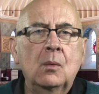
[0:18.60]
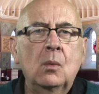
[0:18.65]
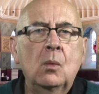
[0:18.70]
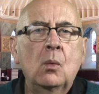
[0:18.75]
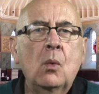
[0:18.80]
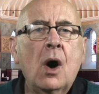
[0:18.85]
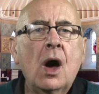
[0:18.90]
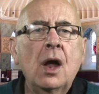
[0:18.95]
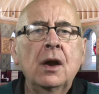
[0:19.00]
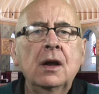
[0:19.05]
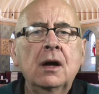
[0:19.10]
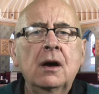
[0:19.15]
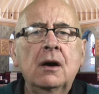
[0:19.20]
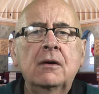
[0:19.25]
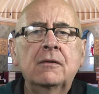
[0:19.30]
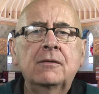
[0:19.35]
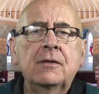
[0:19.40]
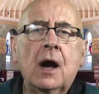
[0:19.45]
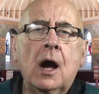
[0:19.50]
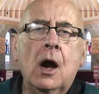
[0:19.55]
One
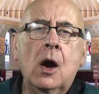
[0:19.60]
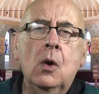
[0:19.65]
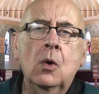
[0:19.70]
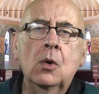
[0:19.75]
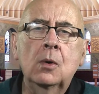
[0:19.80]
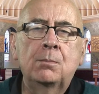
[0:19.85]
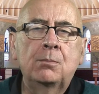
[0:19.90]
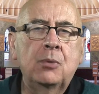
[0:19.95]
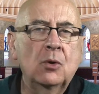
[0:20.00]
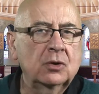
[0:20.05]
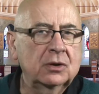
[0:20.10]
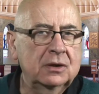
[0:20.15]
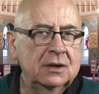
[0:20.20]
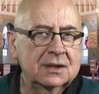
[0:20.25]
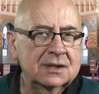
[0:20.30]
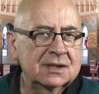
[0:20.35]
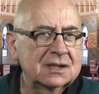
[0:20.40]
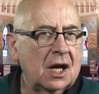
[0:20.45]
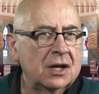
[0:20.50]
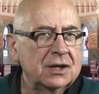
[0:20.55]
of our
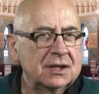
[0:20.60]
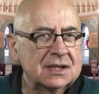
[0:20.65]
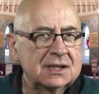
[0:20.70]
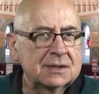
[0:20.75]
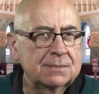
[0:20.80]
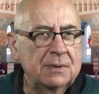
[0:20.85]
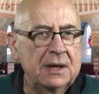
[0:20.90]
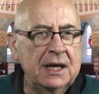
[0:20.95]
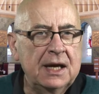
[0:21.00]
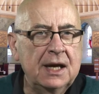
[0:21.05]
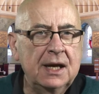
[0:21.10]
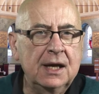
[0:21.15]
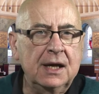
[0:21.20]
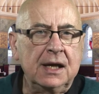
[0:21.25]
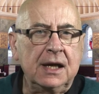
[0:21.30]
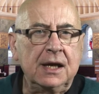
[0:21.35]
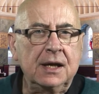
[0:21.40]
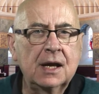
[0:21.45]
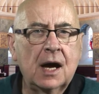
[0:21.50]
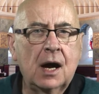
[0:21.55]
booklets on display
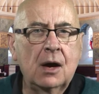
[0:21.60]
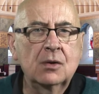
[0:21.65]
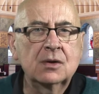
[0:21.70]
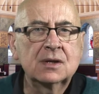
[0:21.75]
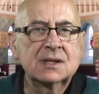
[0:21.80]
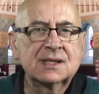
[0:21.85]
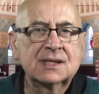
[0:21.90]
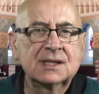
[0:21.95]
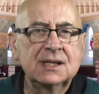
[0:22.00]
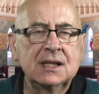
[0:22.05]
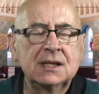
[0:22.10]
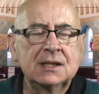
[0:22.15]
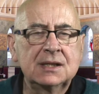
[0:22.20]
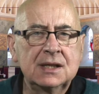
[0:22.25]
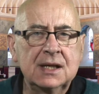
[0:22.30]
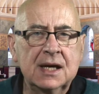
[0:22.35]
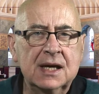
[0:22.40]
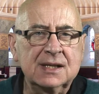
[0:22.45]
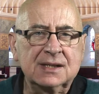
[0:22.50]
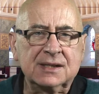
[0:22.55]
in our
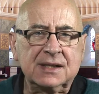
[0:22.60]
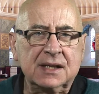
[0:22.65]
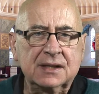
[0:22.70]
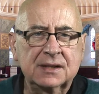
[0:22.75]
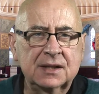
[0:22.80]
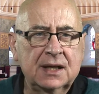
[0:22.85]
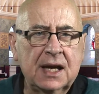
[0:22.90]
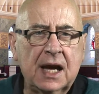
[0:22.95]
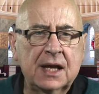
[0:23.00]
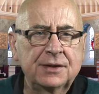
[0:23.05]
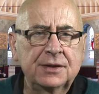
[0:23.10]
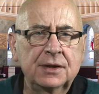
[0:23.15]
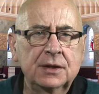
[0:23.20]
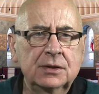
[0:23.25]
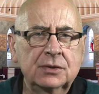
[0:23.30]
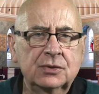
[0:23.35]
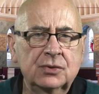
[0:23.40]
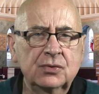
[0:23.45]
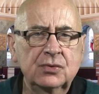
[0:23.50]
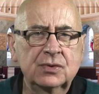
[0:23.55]
CTS, that's the
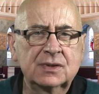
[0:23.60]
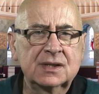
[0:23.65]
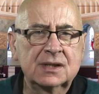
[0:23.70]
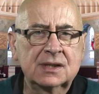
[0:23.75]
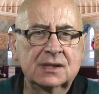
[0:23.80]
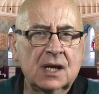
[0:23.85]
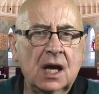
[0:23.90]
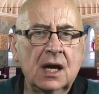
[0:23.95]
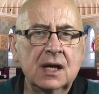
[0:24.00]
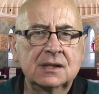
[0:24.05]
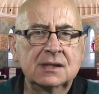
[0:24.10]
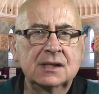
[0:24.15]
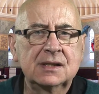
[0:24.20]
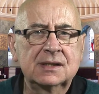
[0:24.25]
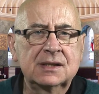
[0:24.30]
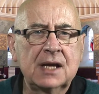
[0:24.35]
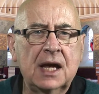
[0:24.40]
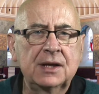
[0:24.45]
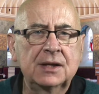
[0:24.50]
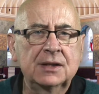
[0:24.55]
Catholic Truth Society
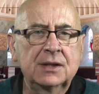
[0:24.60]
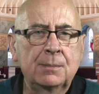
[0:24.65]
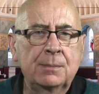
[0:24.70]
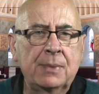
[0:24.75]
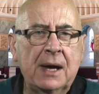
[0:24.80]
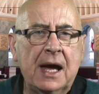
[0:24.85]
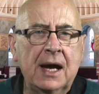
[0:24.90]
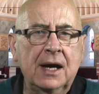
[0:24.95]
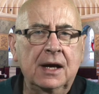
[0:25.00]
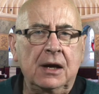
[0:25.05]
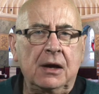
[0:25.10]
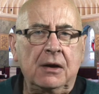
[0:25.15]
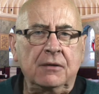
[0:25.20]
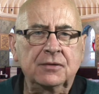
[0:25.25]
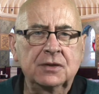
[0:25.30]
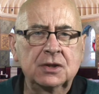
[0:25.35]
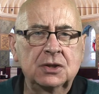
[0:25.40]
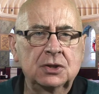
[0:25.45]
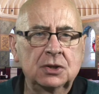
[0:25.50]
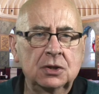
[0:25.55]
stand at the back
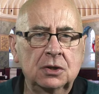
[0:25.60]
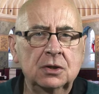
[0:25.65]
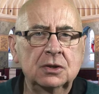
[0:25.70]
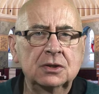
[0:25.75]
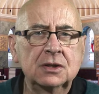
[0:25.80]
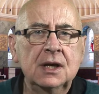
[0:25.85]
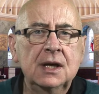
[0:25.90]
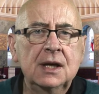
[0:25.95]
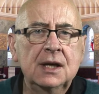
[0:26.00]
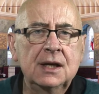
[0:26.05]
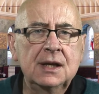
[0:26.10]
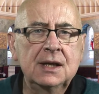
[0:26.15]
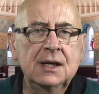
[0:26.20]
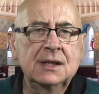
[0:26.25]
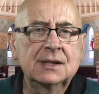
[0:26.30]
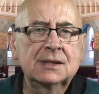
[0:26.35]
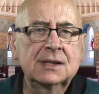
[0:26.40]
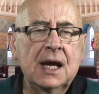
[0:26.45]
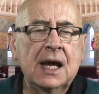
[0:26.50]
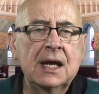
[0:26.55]
of the church,
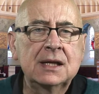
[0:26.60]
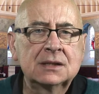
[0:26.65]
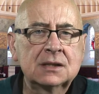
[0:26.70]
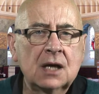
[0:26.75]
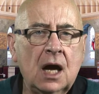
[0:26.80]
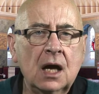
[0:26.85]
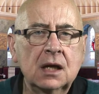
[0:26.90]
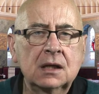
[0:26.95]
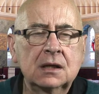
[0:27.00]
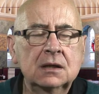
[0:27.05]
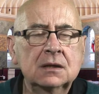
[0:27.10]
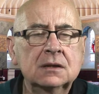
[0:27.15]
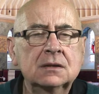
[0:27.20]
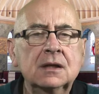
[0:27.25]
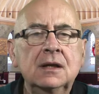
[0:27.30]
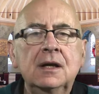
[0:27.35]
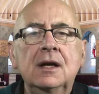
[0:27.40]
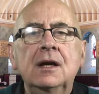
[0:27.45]
is entitled